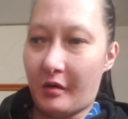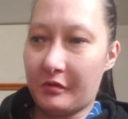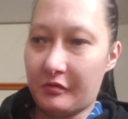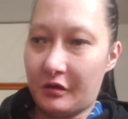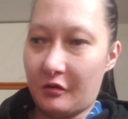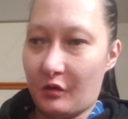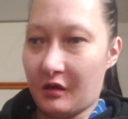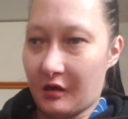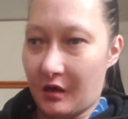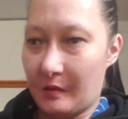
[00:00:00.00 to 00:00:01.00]
probably when I
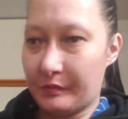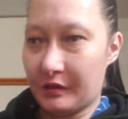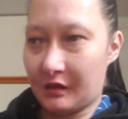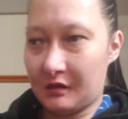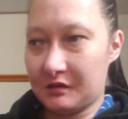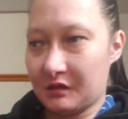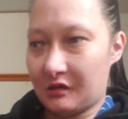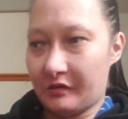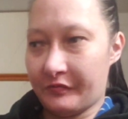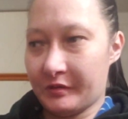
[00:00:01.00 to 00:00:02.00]
wake up, because I
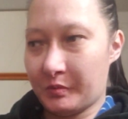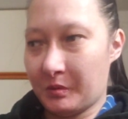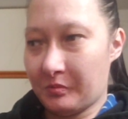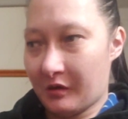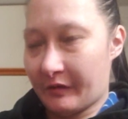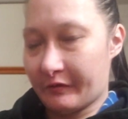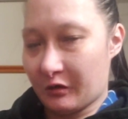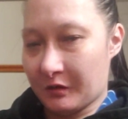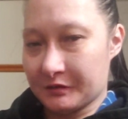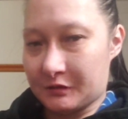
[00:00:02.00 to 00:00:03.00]
know a few people have
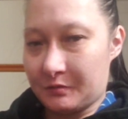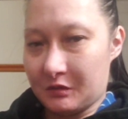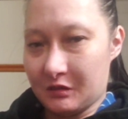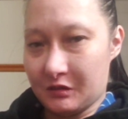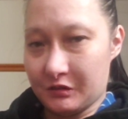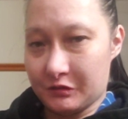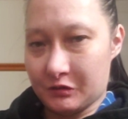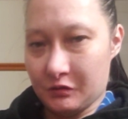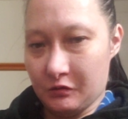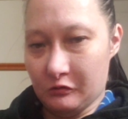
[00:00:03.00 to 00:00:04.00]
requested me
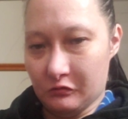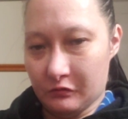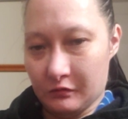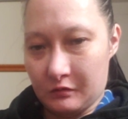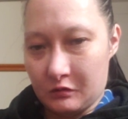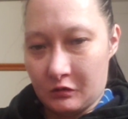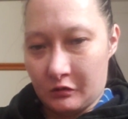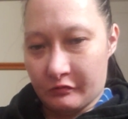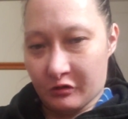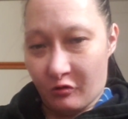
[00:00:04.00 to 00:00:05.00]
to
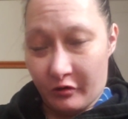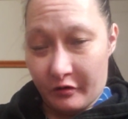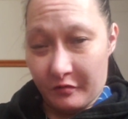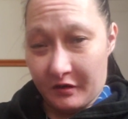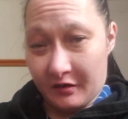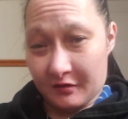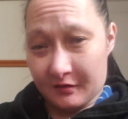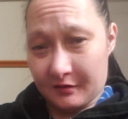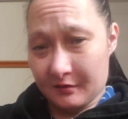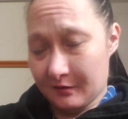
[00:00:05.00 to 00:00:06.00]
record when I
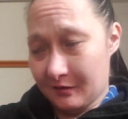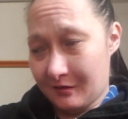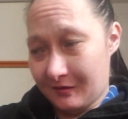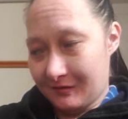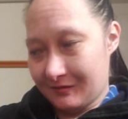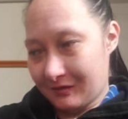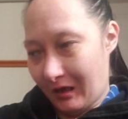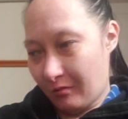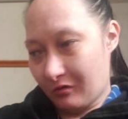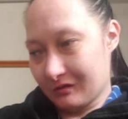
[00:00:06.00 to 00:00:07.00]
cook again,
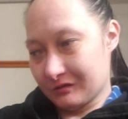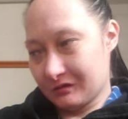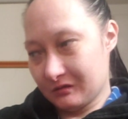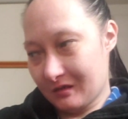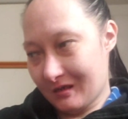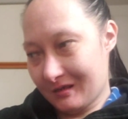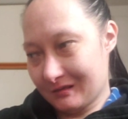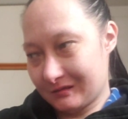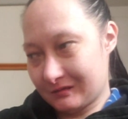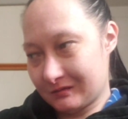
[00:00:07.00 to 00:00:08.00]
I'm going to do
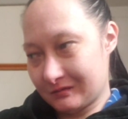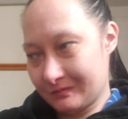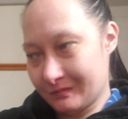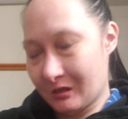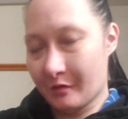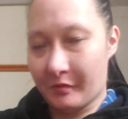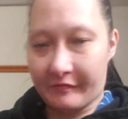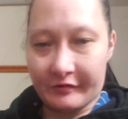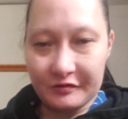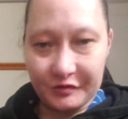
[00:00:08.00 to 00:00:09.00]
that if my
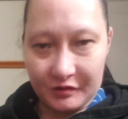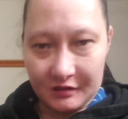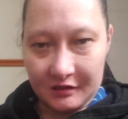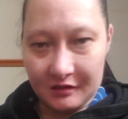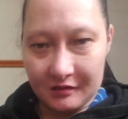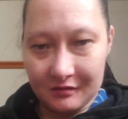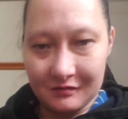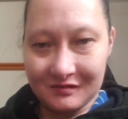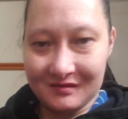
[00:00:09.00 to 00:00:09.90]
phone's working.